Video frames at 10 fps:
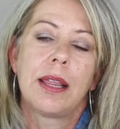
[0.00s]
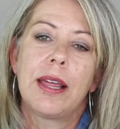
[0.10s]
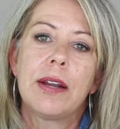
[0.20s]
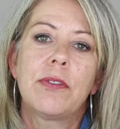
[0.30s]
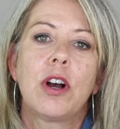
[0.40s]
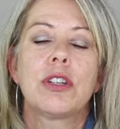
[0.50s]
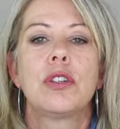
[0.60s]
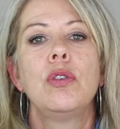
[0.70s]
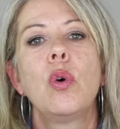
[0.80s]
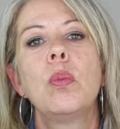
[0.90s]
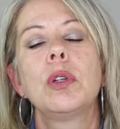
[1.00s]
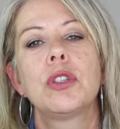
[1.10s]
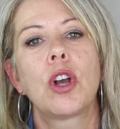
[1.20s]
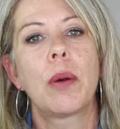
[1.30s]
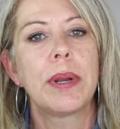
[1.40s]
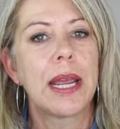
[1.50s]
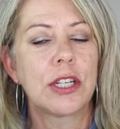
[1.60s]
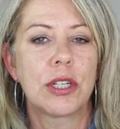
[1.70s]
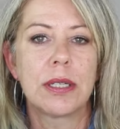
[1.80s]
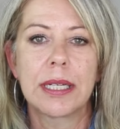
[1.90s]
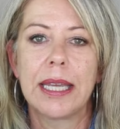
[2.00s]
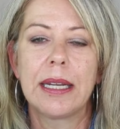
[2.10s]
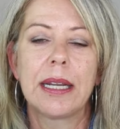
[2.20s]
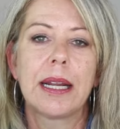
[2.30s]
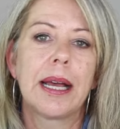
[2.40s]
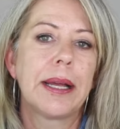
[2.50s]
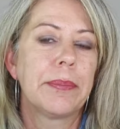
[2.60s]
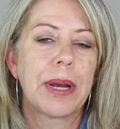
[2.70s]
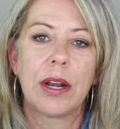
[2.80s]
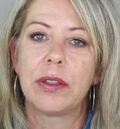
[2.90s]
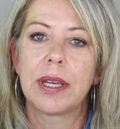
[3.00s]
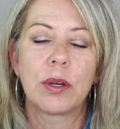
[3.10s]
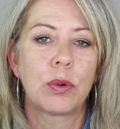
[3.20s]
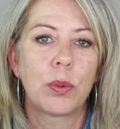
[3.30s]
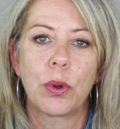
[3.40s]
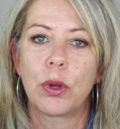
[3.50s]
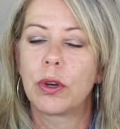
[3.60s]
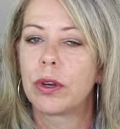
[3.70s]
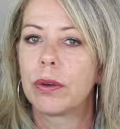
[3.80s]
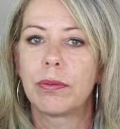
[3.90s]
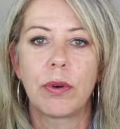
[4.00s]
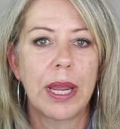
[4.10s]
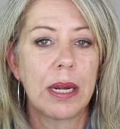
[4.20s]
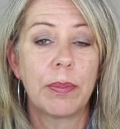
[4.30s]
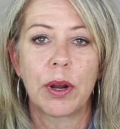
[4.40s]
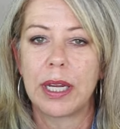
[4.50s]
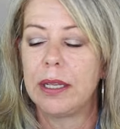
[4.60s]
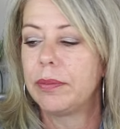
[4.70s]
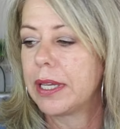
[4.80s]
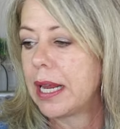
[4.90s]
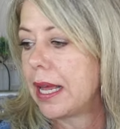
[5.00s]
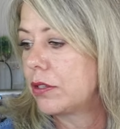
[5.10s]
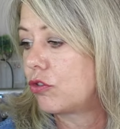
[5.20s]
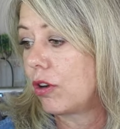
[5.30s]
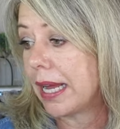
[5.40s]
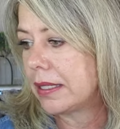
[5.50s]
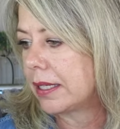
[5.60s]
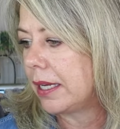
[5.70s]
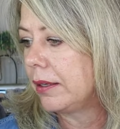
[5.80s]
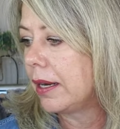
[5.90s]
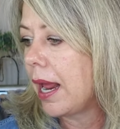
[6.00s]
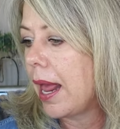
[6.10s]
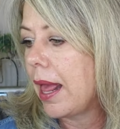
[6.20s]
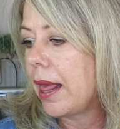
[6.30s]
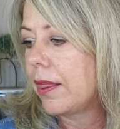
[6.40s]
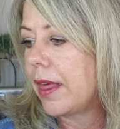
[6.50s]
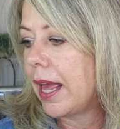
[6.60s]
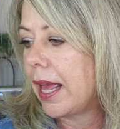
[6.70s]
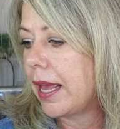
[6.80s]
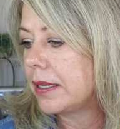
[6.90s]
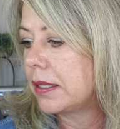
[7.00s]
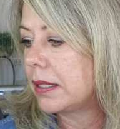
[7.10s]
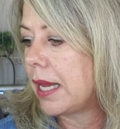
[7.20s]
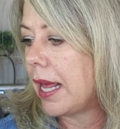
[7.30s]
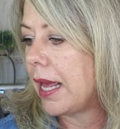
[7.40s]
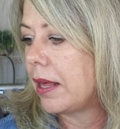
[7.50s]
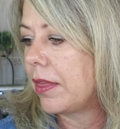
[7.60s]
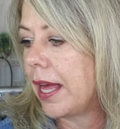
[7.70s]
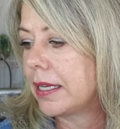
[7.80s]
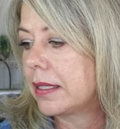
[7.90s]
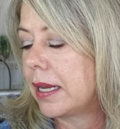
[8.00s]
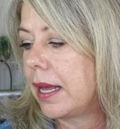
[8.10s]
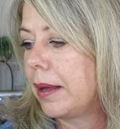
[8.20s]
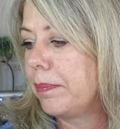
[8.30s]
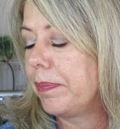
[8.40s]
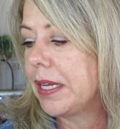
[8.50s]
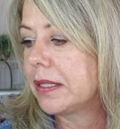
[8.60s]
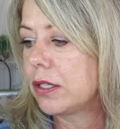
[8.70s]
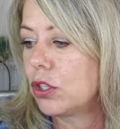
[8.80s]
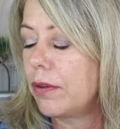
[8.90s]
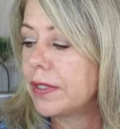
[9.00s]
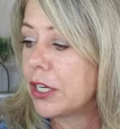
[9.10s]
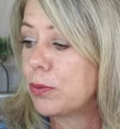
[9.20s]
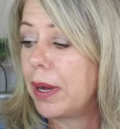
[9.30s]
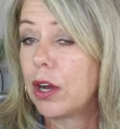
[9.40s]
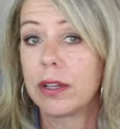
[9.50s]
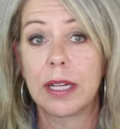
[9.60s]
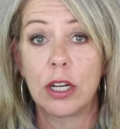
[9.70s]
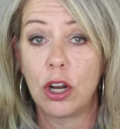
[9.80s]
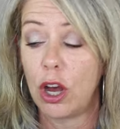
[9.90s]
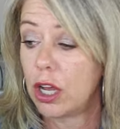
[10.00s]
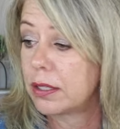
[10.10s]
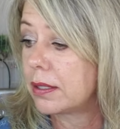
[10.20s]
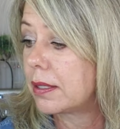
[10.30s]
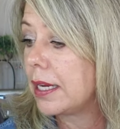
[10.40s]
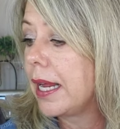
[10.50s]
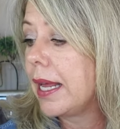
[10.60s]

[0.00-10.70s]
that have got normal to combination skin. Um, I don't think it would work for anybody that has dry skin. They say that um, it's a soft touch powder that lasts